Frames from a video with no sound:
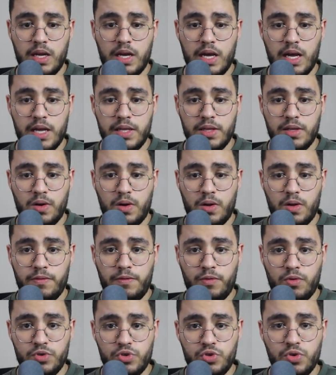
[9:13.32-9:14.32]
And
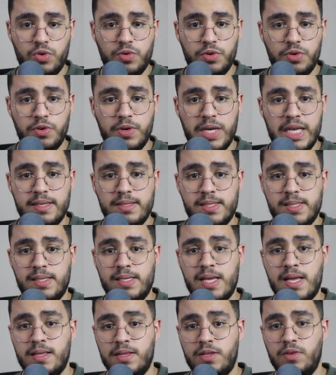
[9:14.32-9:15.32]
for sure, you can
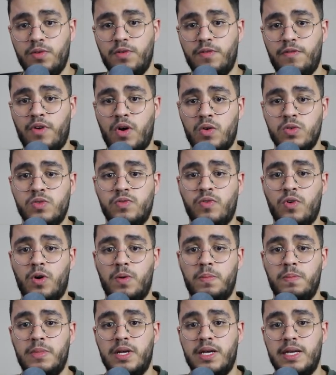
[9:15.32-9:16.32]
send your funds
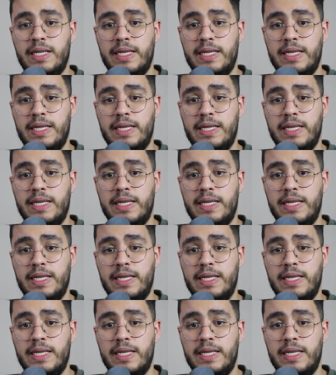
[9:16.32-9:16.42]
from